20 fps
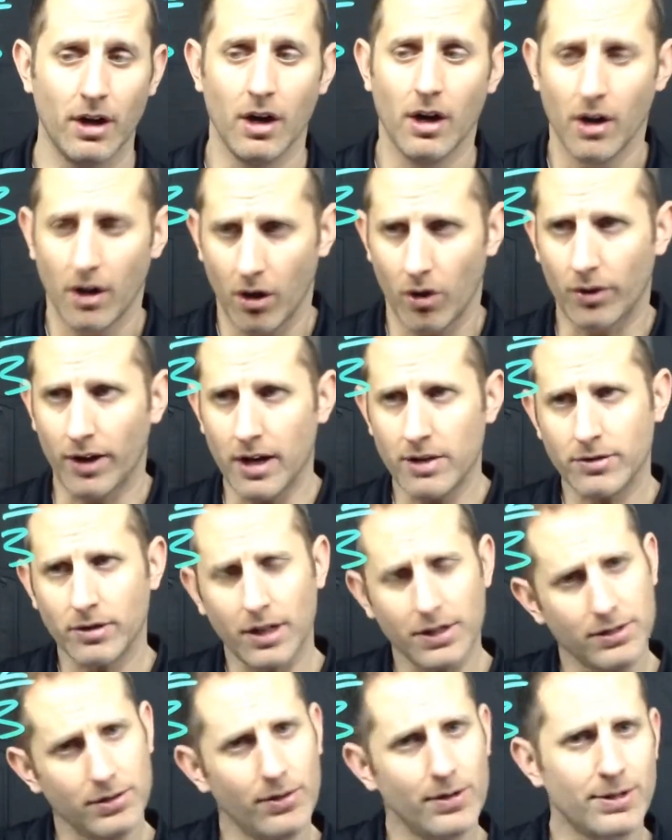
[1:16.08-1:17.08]
Okay, so
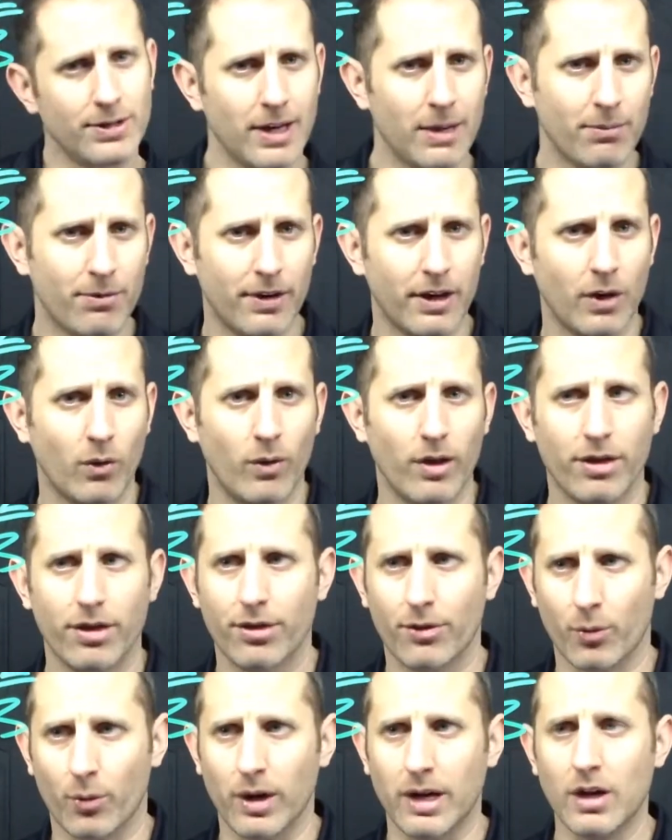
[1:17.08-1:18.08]
let's do the same thing
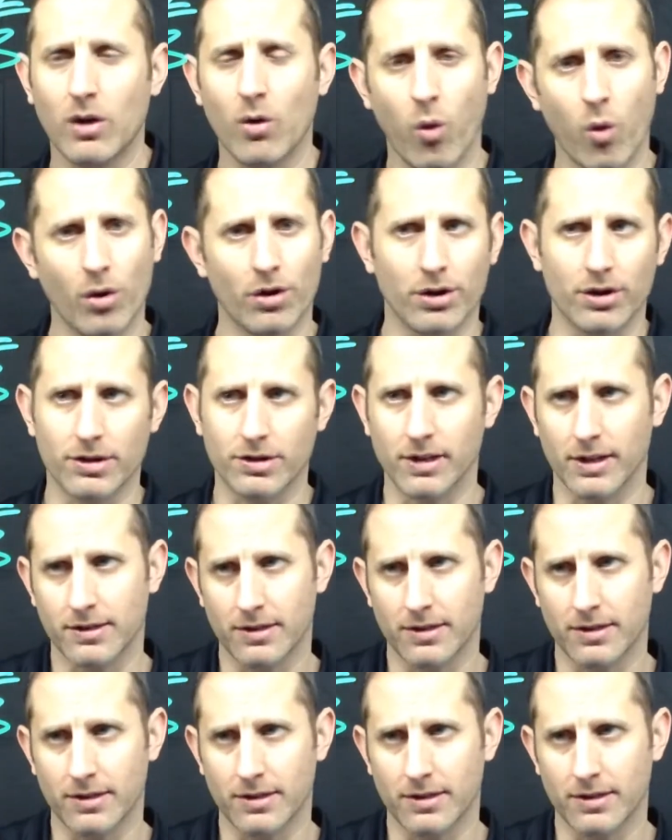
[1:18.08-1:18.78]
with 3/4.